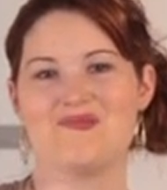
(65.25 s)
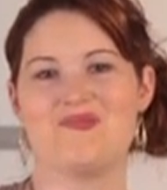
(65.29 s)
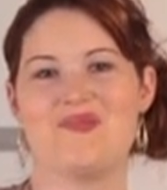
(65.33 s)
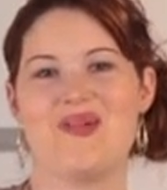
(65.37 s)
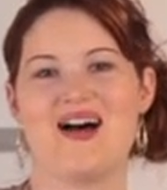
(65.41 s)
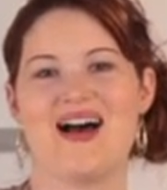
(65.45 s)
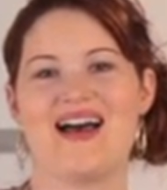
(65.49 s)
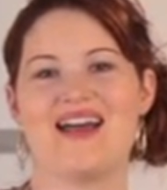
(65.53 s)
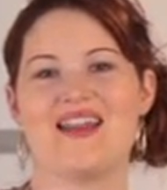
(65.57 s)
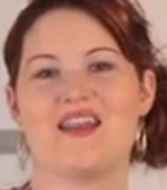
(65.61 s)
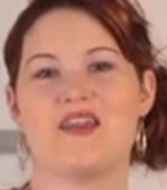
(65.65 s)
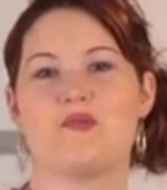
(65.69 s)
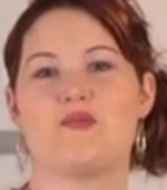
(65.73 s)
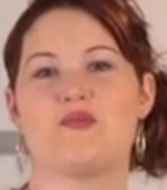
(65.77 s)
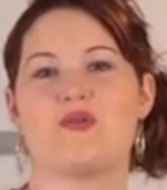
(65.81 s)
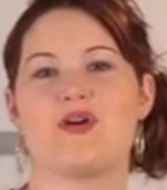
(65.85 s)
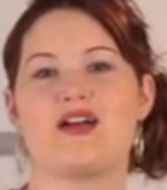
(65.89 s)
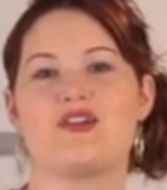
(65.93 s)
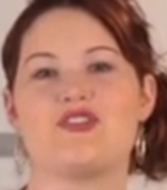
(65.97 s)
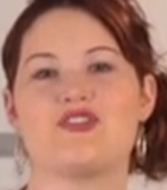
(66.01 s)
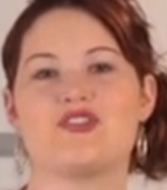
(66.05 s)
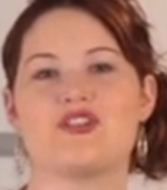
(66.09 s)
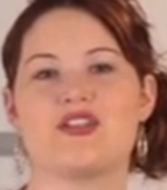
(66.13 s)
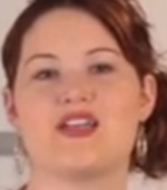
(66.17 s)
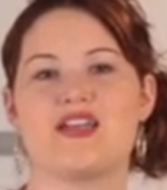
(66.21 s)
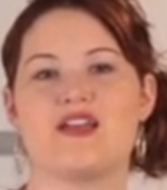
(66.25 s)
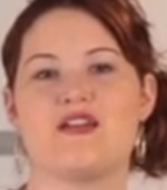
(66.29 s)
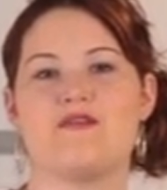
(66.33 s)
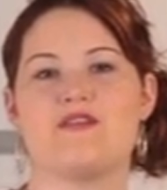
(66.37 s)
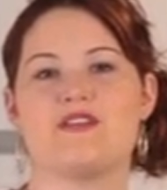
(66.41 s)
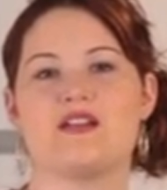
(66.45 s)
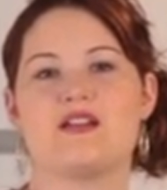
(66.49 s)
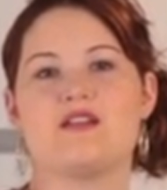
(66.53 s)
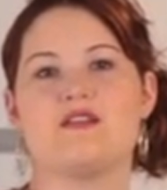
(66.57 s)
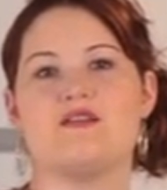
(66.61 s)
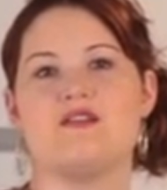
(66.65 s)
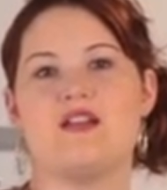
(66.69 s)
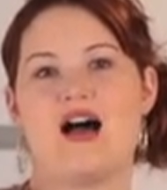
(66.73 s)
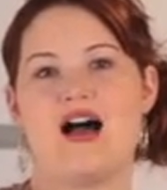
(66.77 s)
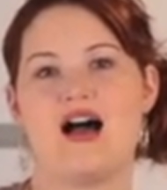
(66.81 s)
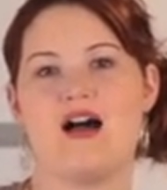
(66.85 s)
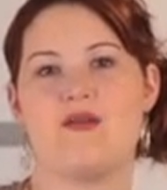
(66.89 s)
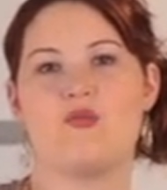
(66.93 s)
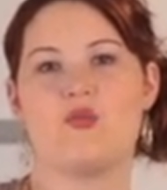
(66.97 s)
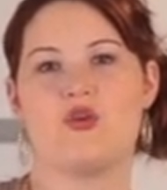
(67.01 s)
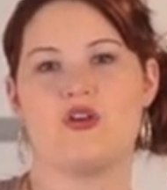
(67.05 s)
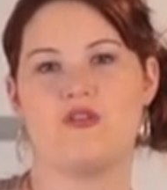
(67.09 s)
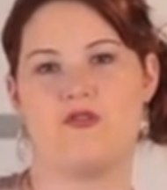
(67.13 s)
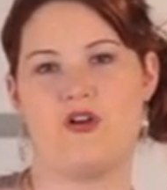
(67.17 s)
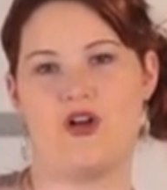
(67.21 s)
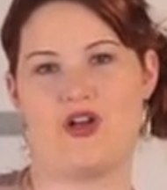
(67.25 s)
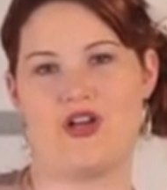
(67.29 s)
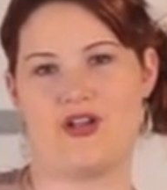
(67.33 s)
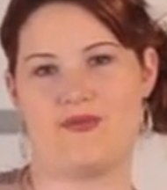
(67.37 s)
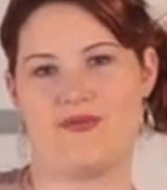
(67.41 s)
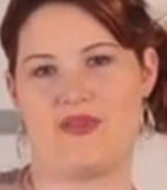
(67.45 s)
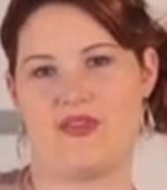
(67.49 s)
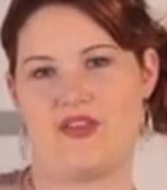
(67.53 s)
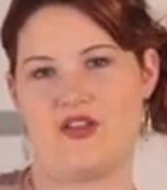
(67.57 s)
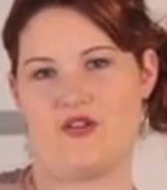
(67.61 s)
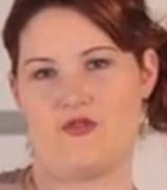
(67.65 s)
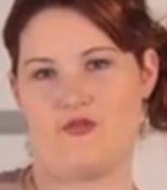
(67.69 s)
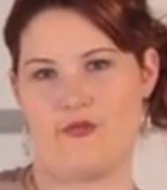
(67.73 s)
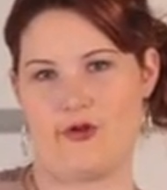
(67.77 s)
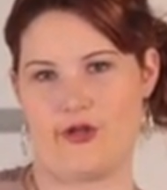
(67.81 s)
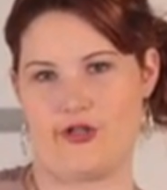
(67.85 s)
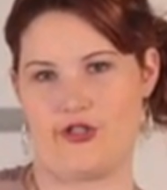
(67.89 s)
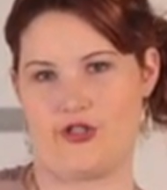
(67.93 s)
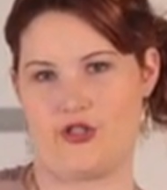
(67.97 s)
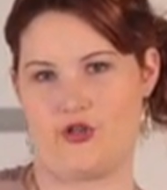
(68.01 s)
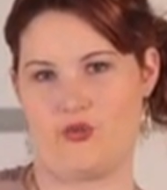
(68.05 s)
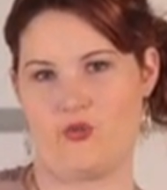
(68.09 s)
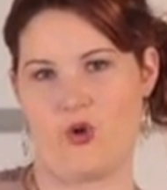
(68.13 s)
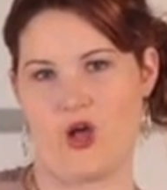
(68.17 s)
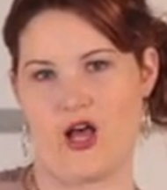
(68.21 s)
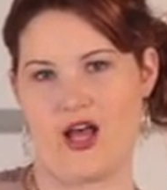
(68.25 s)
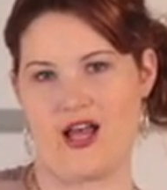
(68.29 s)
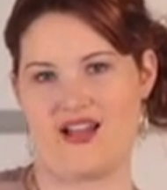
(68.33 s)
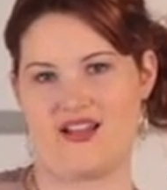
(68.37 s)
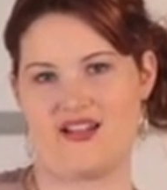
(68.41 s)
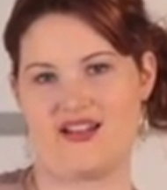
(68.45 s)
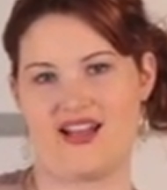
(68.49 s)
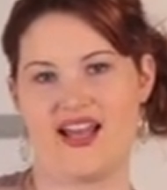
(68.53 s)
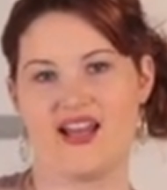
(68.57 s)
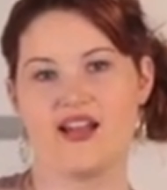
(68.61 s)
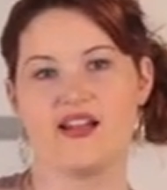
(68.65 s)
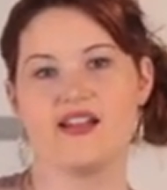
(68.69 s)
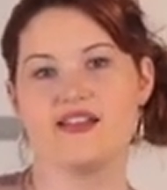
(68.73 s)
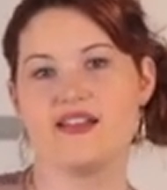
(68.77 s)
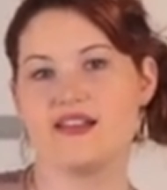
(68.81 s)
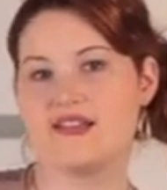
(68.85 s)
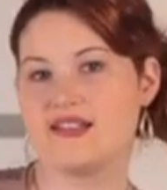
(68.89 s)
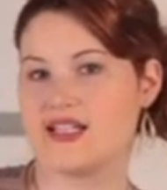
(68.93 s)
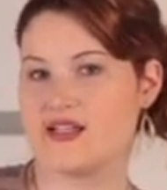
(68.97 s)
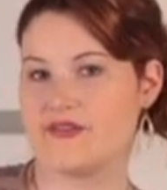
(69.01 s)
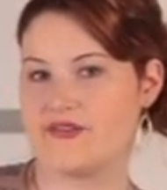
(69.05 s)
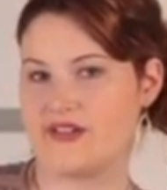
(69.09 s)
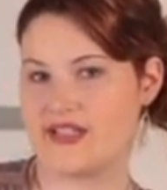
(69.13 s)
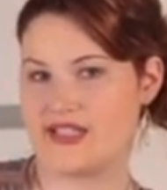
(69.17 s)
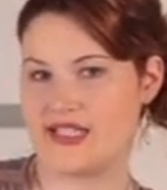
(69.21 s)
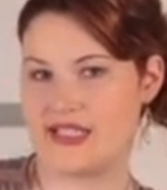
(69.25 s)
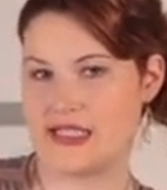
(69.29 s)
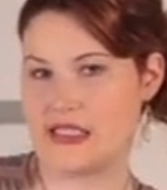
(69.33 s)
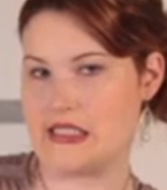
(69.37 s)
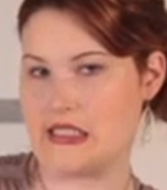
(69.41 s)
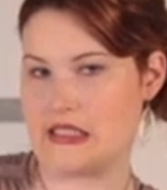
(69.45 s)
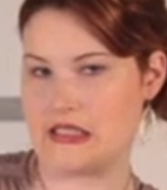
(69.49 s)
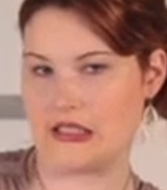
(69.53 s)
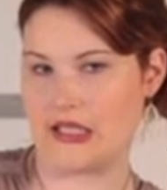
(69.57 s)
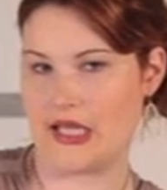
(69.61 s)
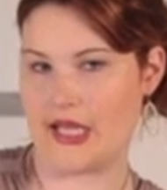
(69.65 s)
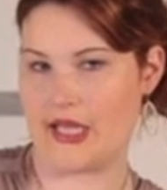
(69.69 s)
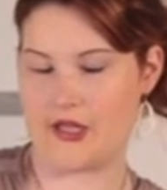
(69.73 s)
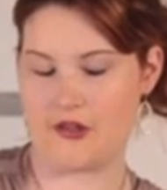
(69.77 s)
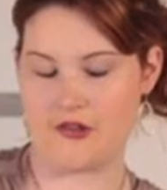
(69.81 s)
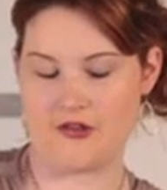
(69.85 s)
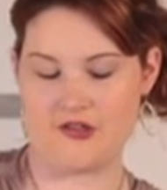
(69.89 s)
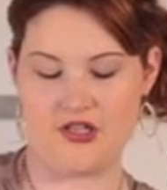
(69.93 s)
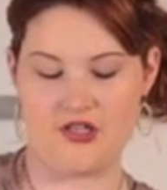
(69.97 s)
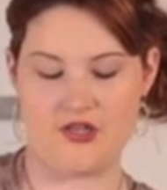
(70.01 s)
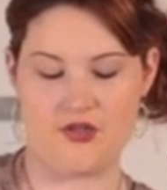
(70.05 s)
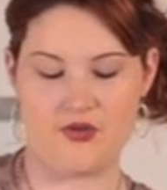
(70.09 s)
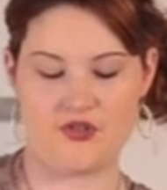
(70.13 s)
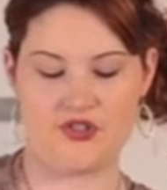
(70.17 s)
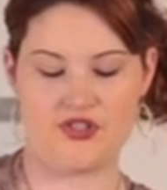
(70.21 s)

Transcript: But the brush gives a lot more volume than the original one, and it does give decent length too.